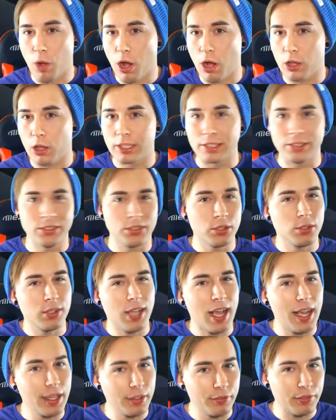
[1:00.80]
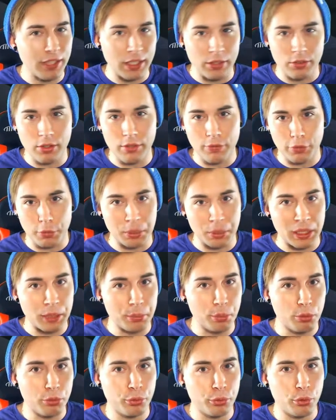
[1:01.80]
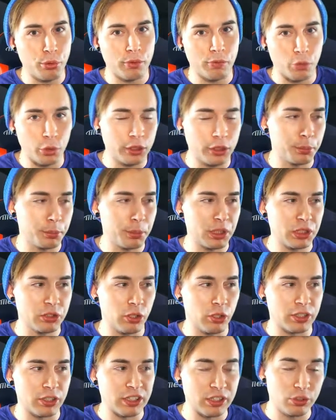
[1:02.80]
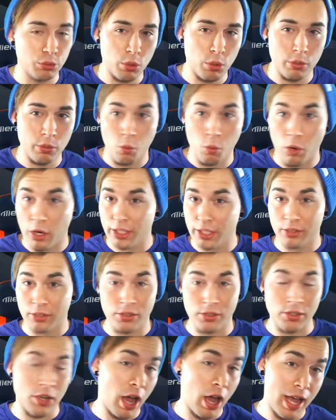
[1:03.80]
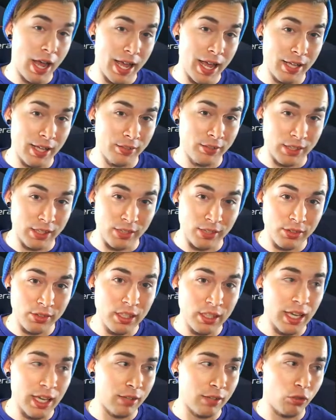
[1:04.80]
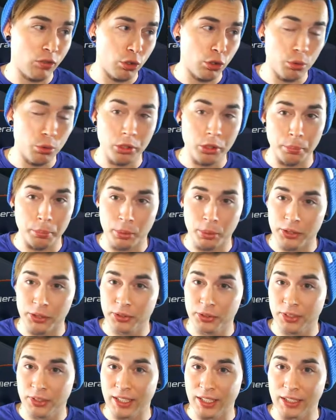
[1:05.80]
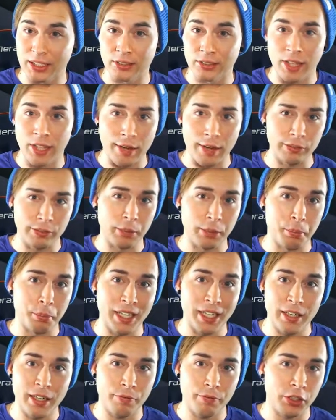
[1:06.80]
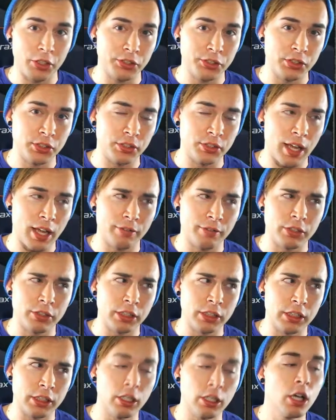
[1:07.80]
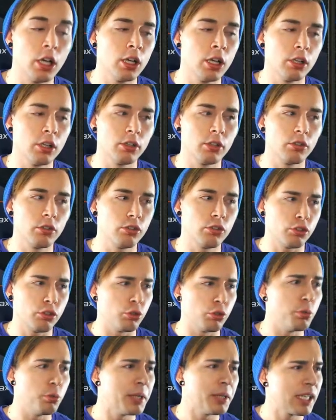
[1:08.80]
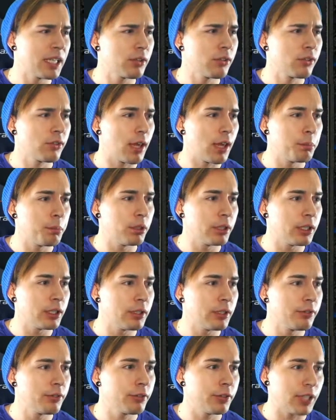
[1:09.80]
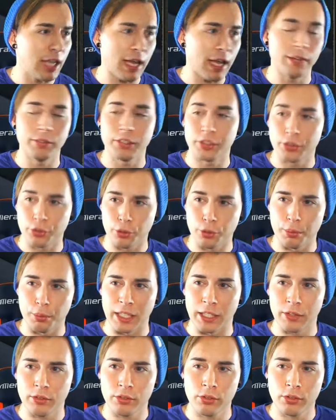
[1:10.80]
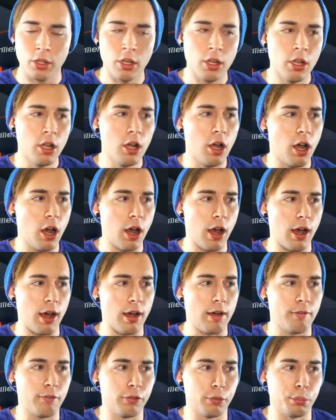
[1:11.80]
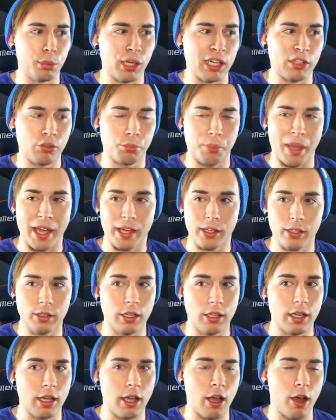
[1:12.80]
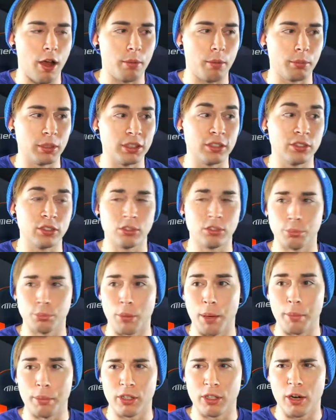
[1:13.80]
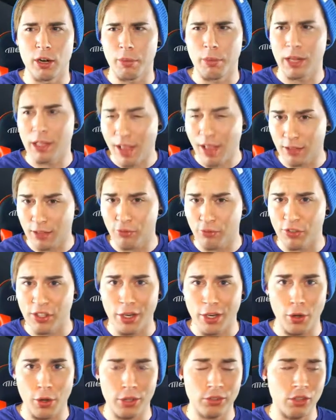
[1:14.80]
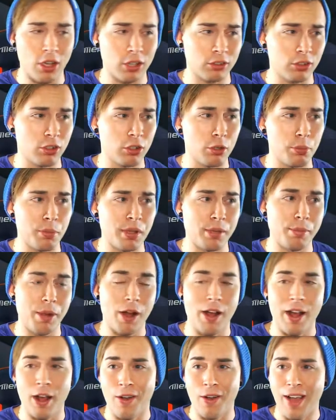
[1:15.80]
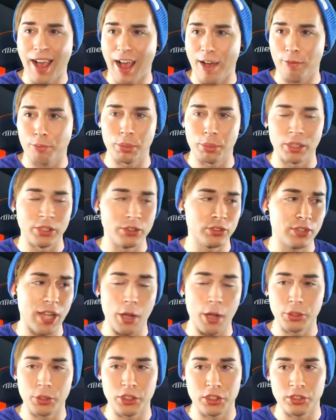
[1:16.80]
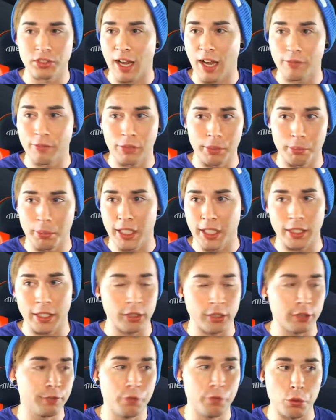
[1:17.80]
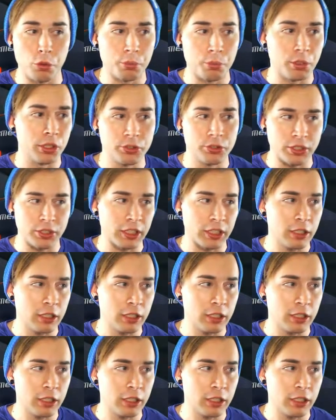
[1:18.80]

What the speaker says: it's still kind of easy for people to avoid your burst on this one, it's not as easy, and two, your burst is every minute versus every 2 minutes, I believe. Yeah, every 2 minutes for breast spec. And remember on my last video, I talked a little bit about how half burst. Now it's just every minute you're full bursting.